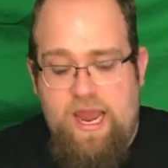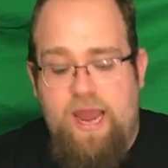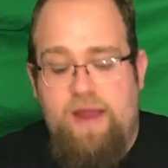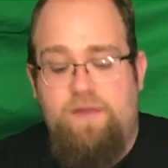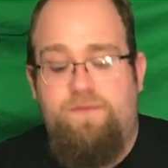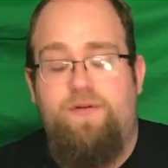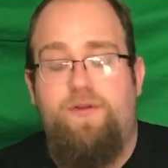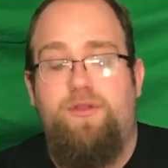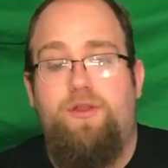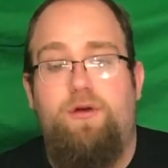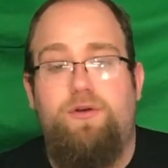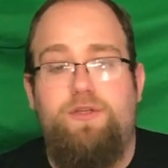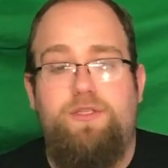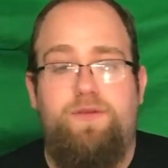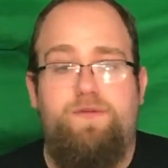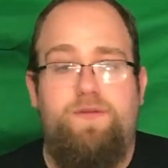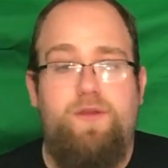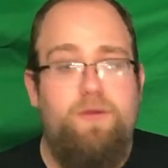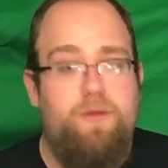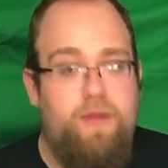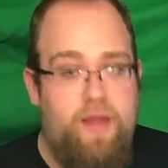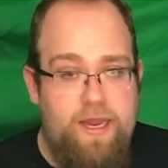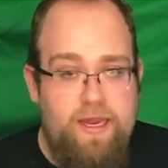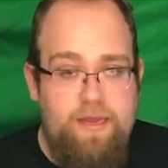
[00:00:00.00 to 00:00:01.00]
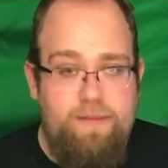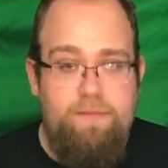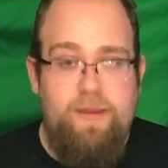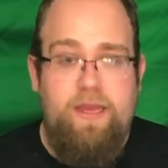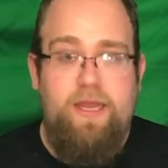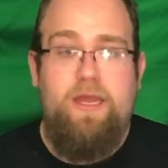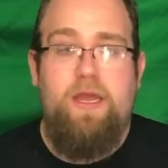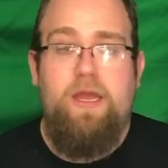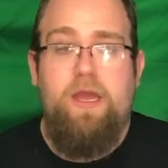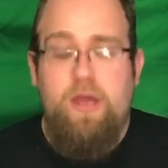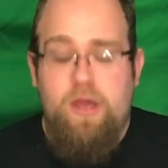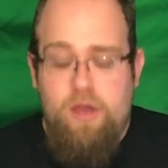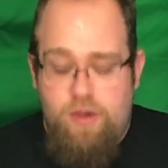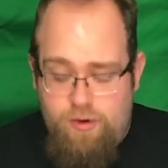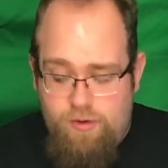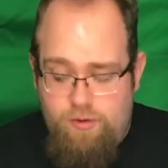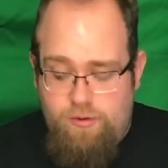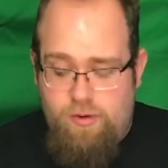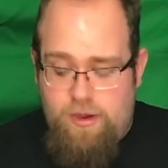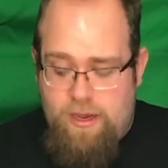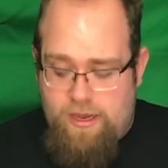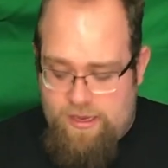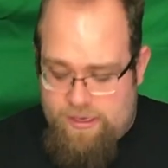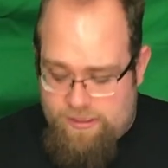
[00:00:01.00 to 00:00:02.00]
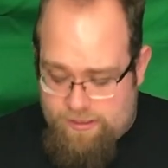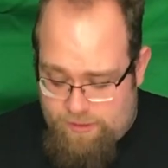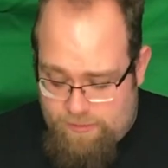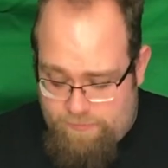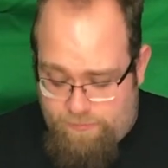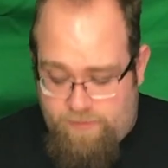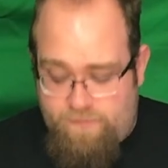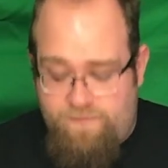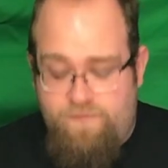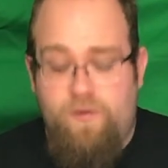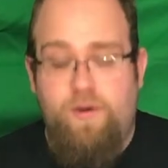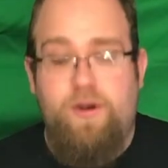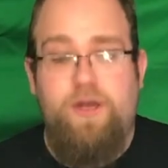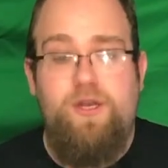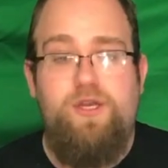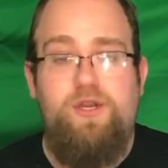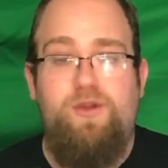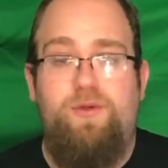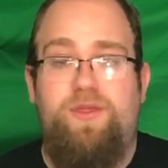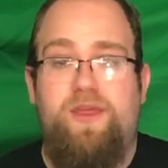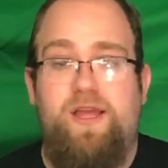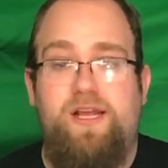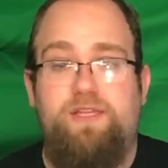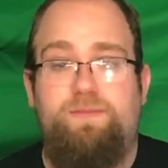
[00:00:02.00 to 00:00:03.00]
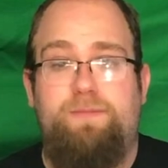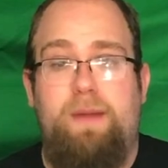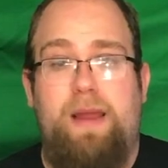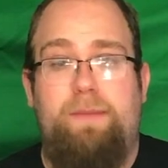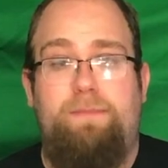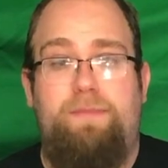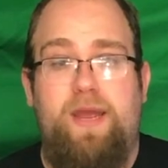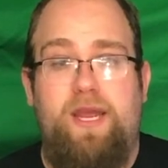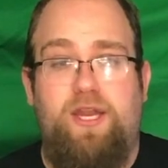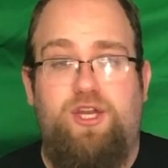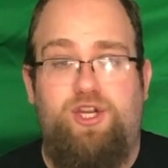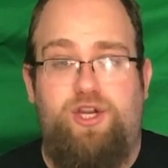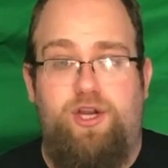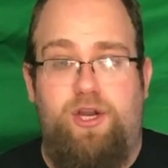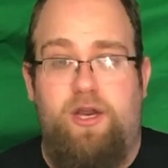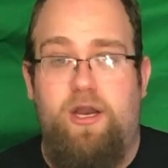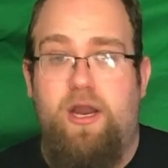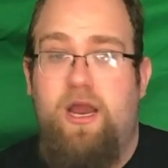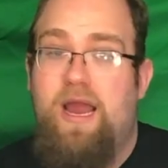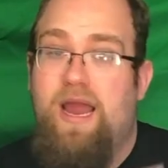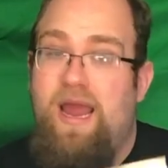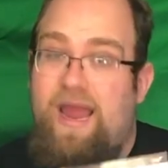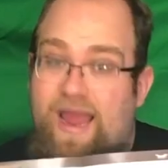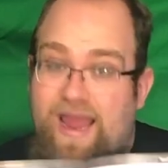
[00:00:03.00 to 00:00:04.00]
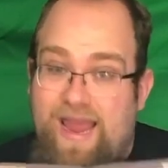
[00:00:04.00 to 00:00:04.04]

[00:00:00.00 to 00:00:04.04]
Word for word: And for those of you like me who prefer to do things by picture,